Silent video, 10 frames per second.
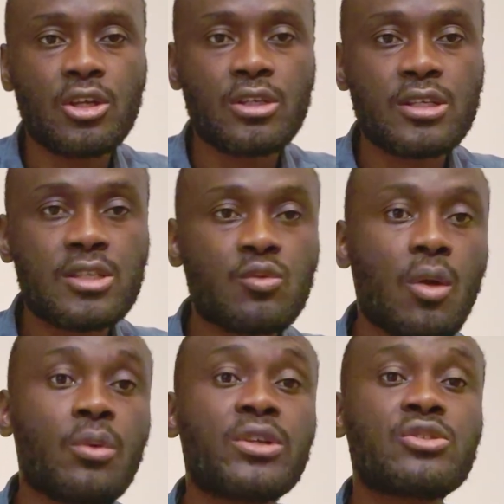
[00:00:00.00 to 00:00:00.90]
This is where
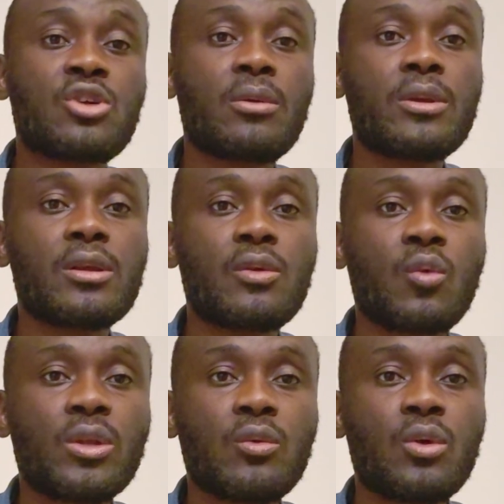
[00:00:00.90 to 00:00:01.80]
we determine
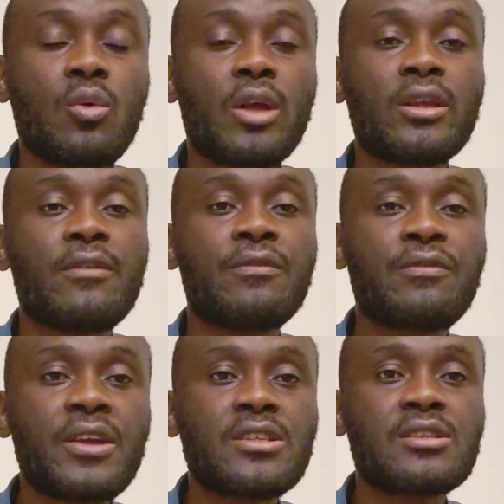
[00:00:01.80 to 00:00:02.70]
whether we want a
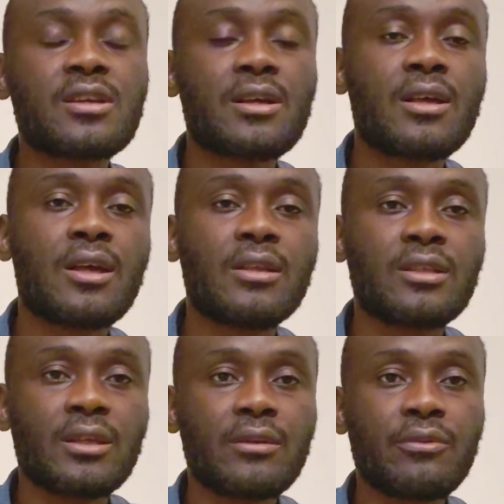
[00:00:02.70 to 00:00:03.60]
fixed
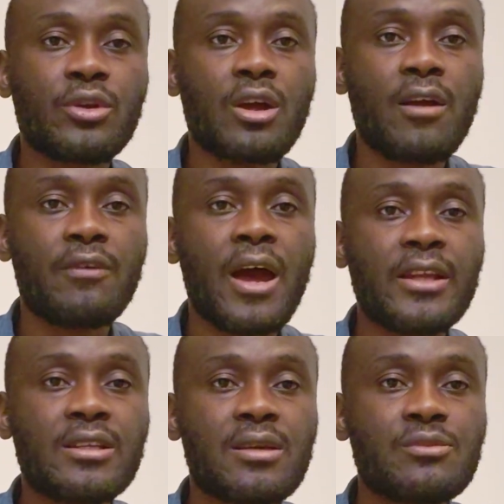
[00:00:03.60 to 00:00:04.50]
delivery of
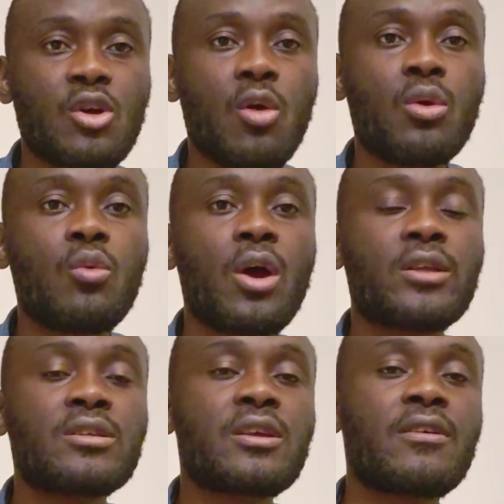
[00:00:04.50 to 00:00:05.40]
items, or we
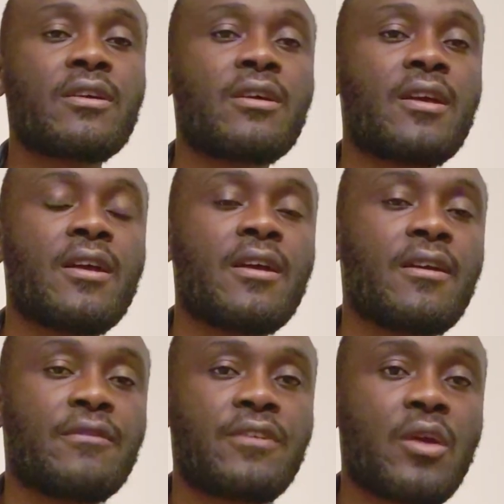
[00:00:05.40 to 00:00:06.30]
want a
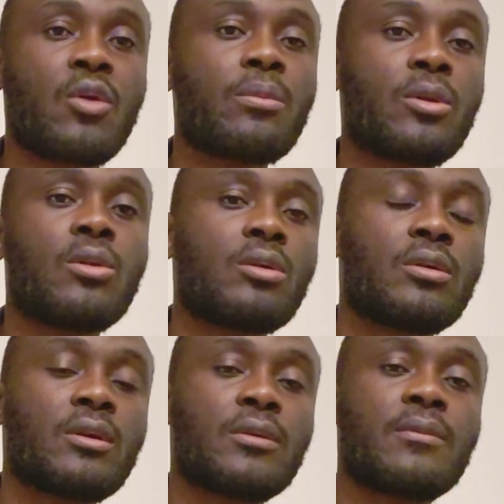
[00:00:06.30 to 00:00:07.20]

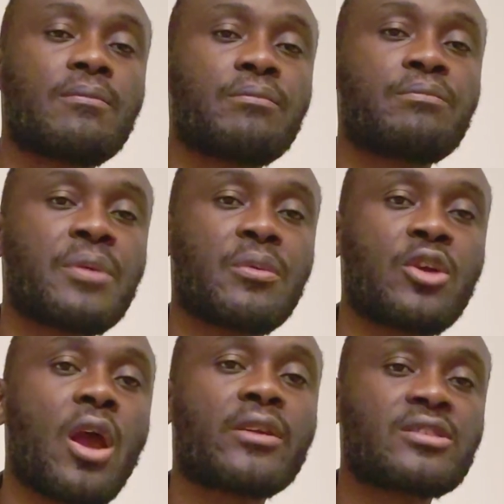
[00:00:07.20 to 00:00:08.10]
variable
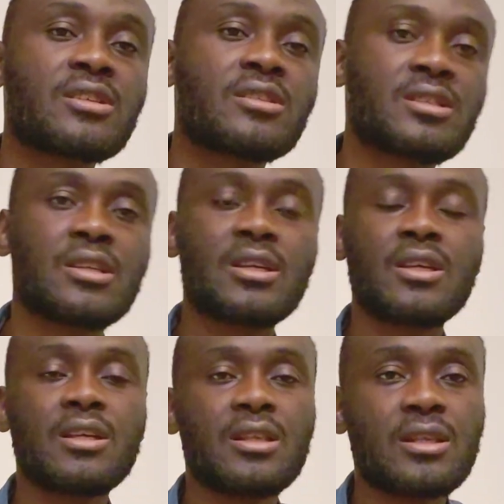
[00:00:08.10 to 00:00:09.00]
periodicity
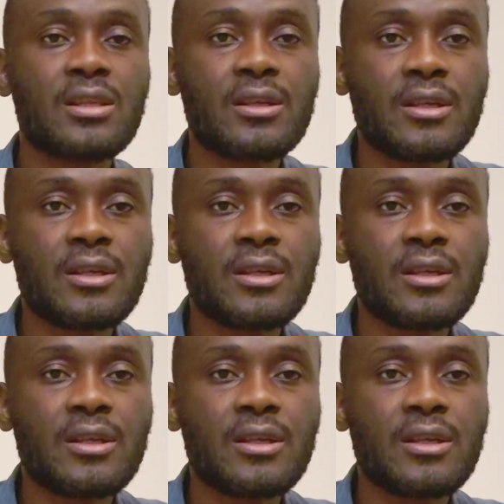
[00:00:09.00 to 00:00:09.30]
in